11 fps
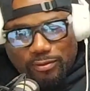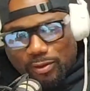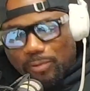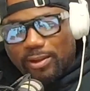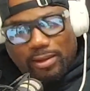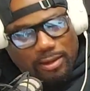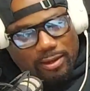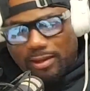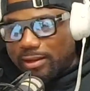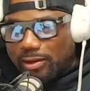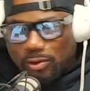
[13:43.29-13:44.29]
So
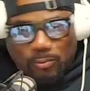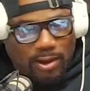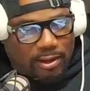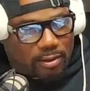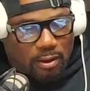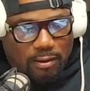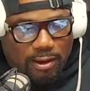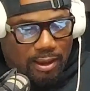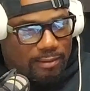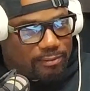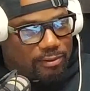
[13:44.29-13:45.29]
he could correct all
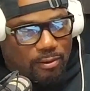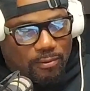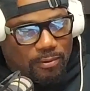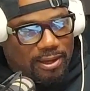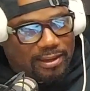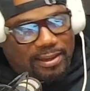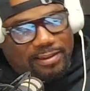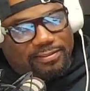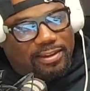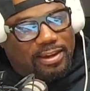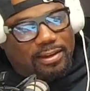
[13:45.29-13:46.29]
that. So he
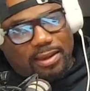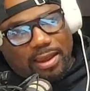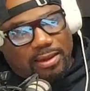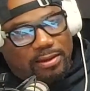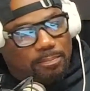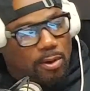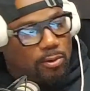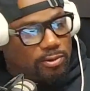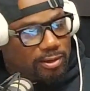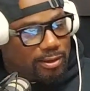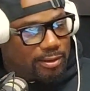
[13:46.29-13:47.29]
seen that, he
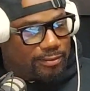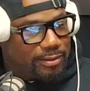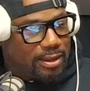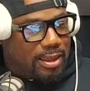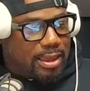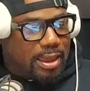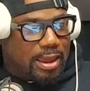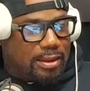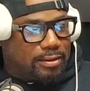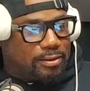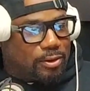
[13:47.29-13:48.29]
molded us,
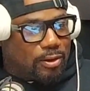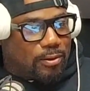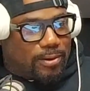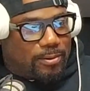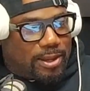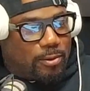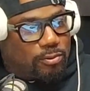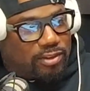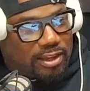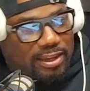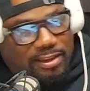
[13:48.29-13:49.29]
and, it was
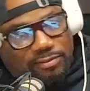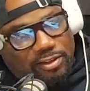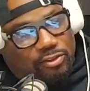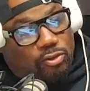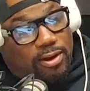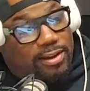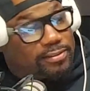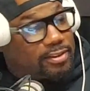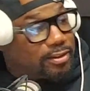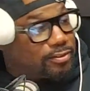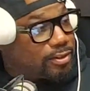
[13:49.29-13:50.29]
an easy
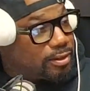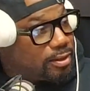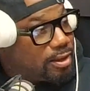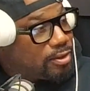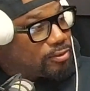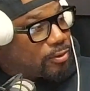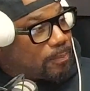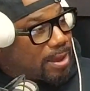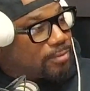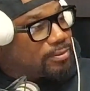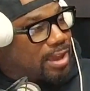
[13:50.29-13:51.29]
transition. So
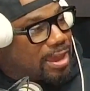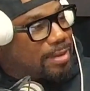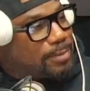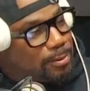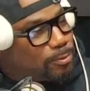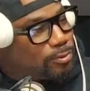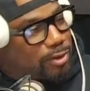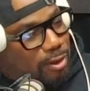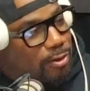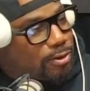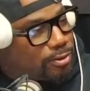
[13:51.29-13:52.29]
about time he was
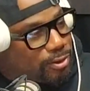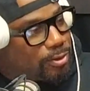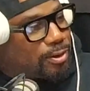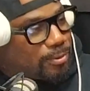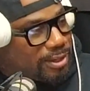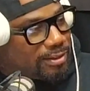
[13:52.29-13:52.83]
gone, it